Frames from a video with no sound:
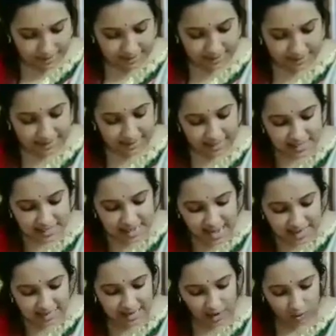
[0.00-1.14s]
The deer
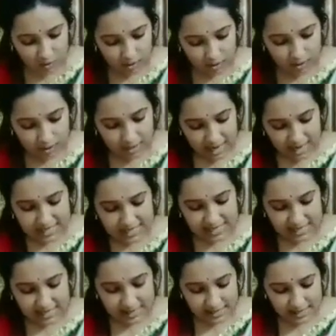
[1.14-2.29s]
sat down and
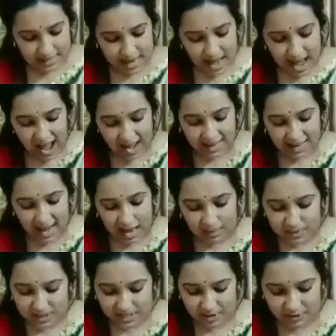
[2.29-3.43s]
said, I am
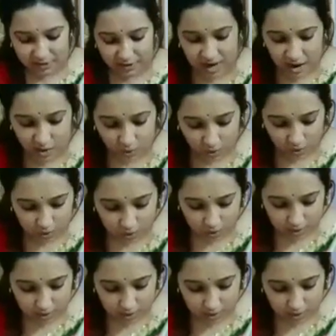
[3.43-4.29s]
safe now.